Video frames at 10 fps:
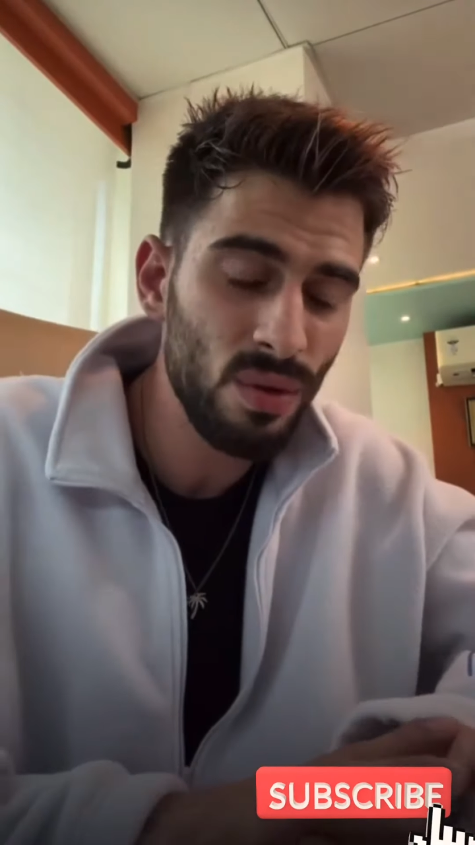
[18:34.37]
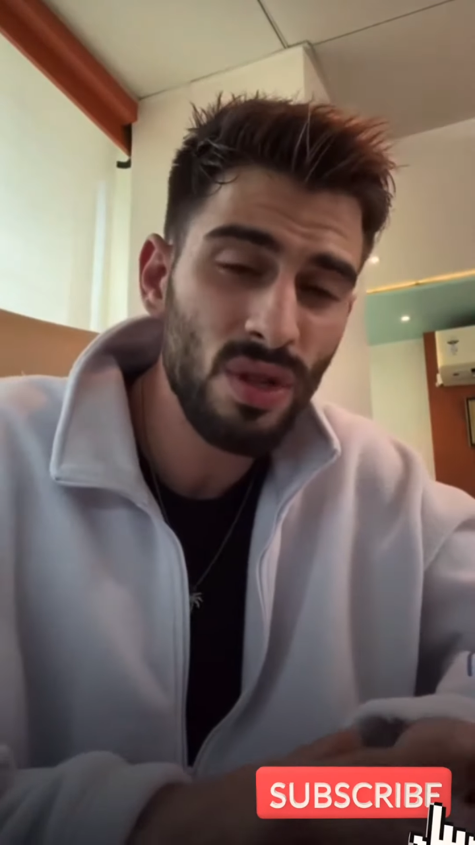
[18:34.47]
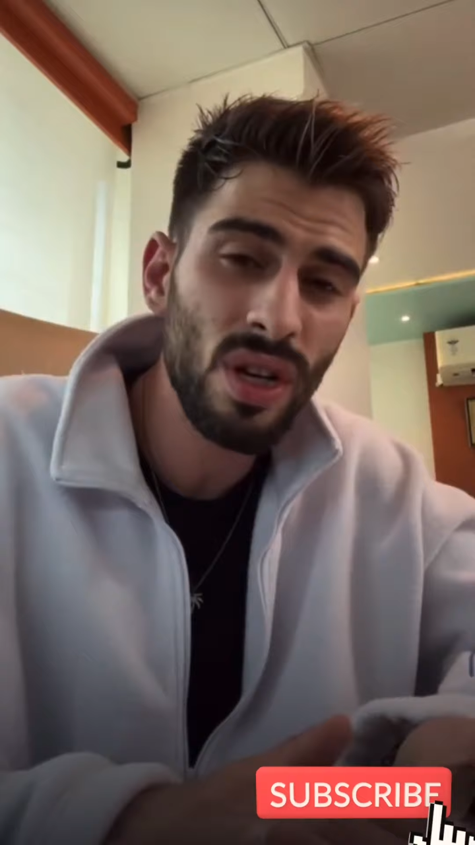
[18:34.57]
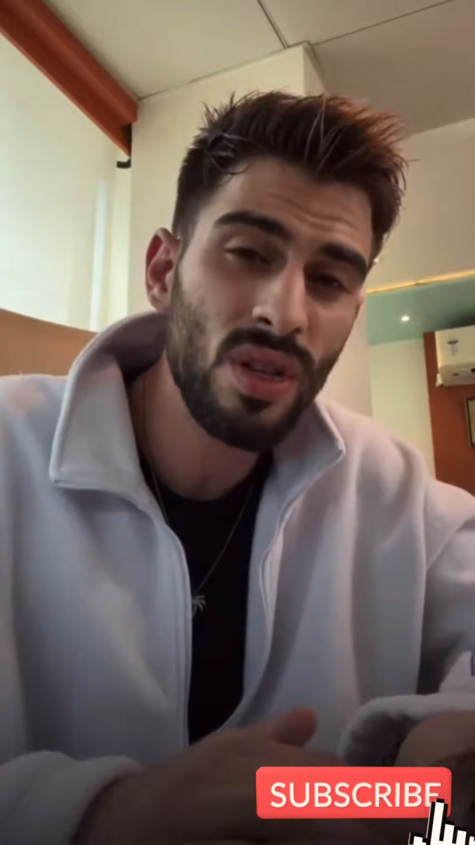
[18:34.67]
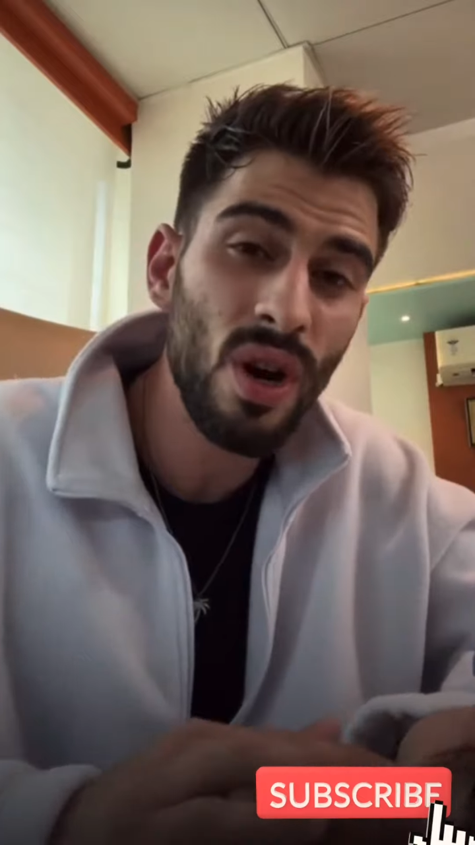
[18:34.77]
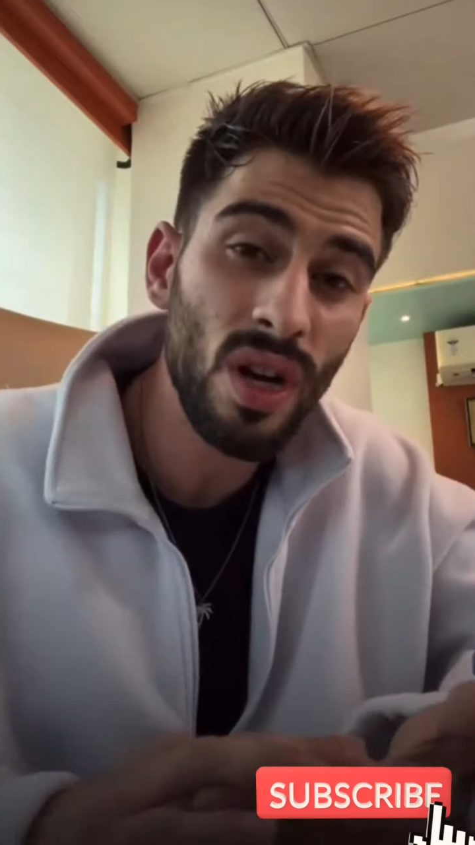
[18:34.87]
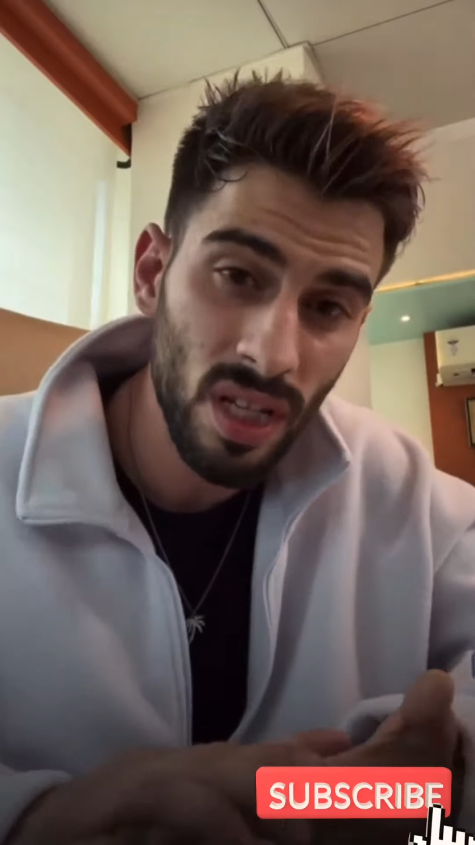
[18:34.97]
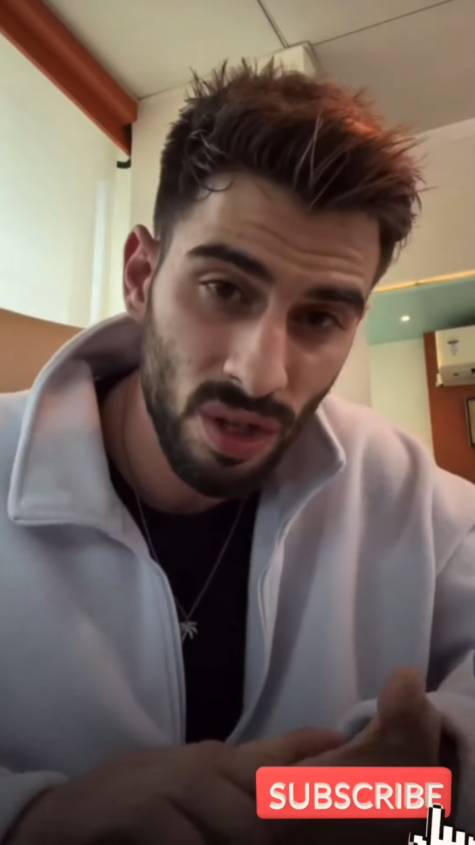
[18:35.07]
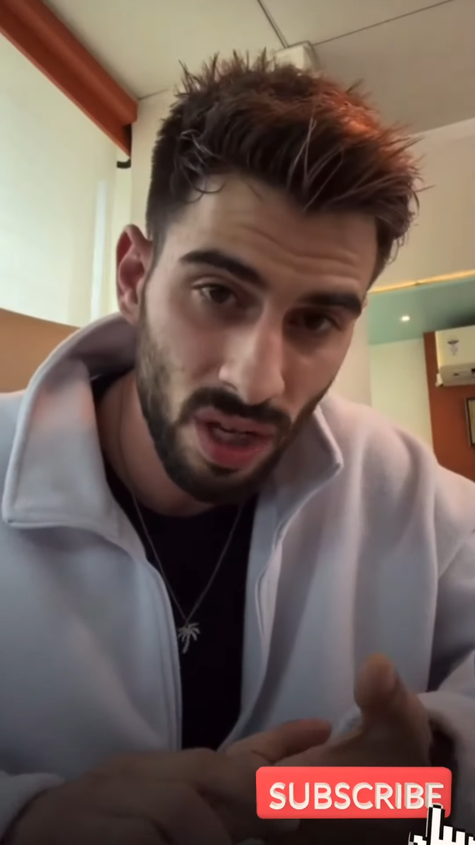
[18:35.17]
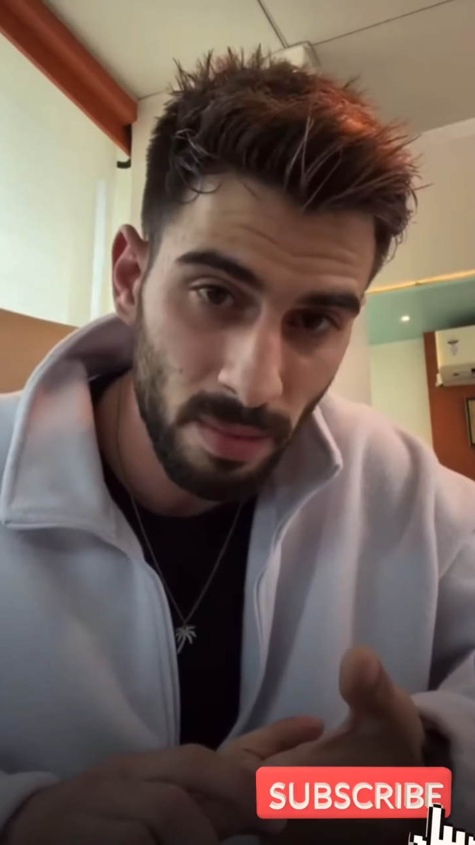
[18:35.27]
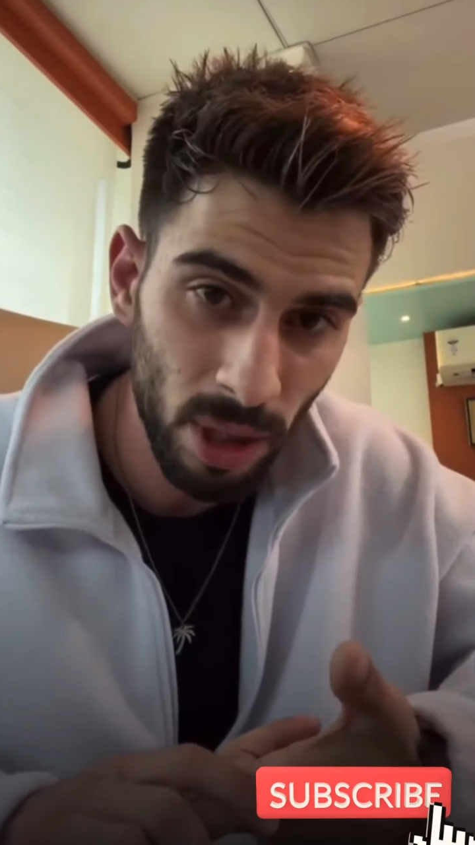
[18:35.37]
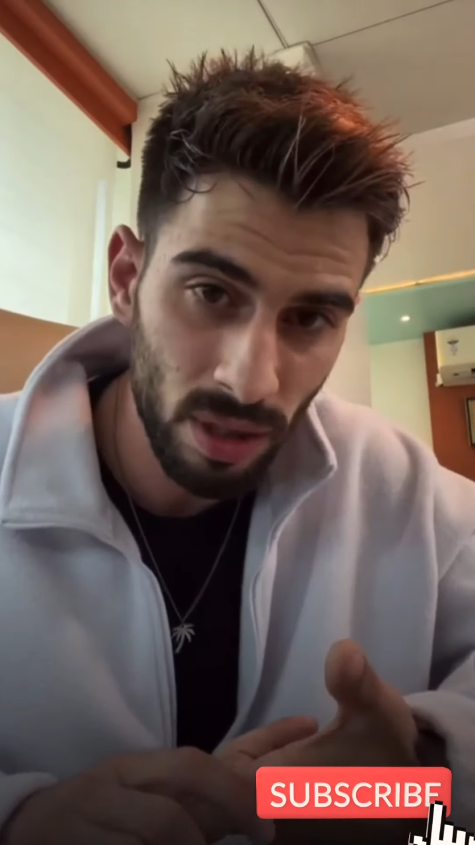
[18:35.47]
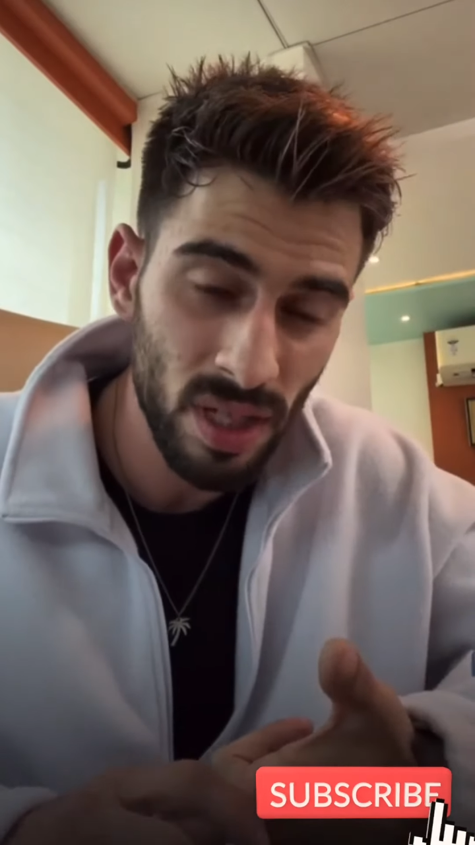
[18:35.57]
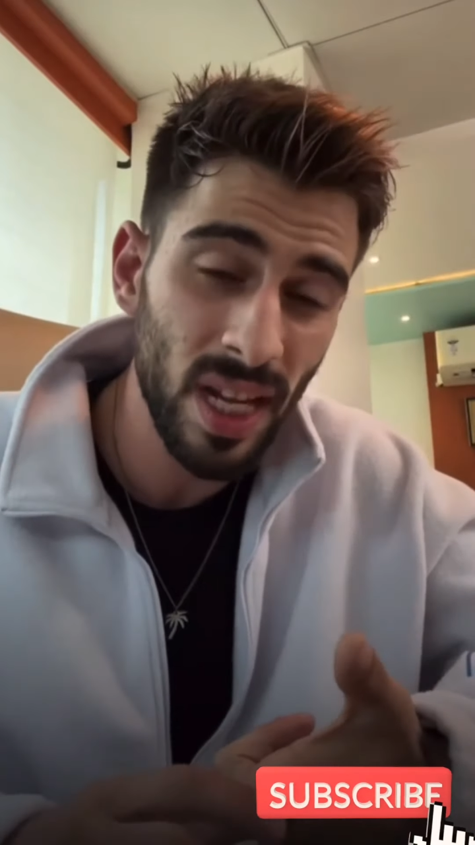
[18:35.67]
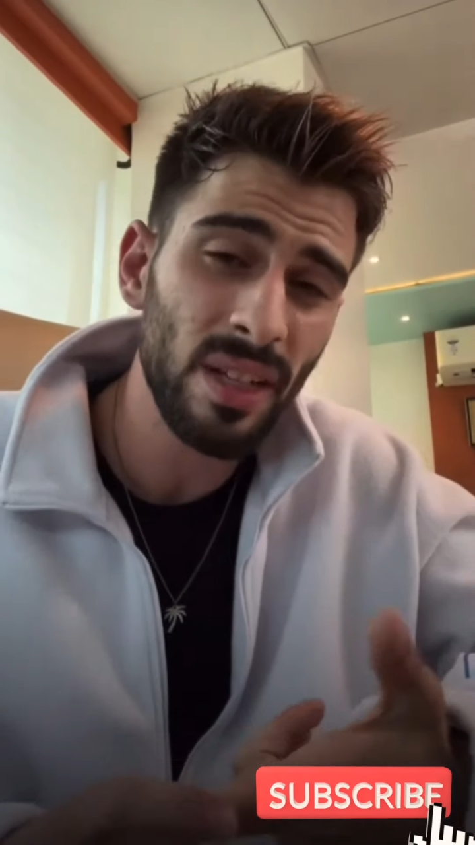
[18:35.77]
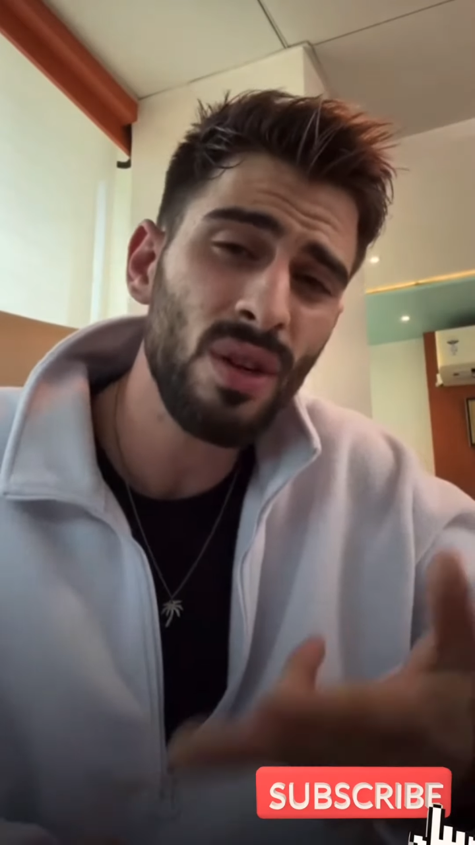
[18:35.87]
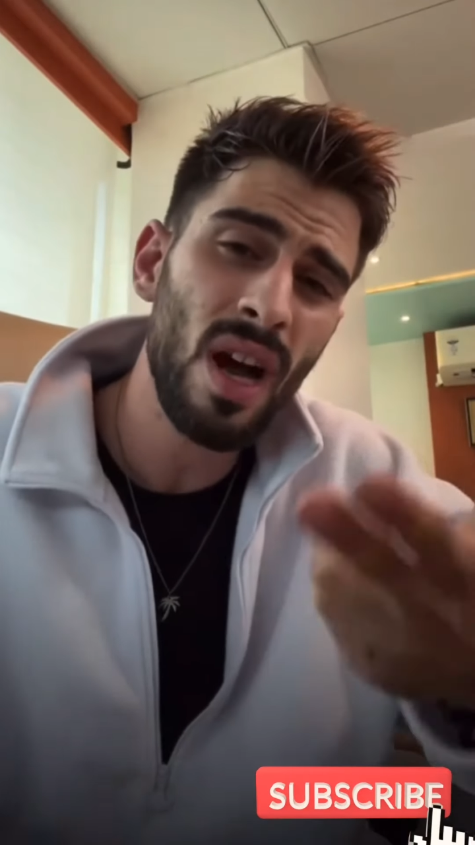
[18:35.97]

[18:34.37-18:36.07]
You start talking shit about this guy.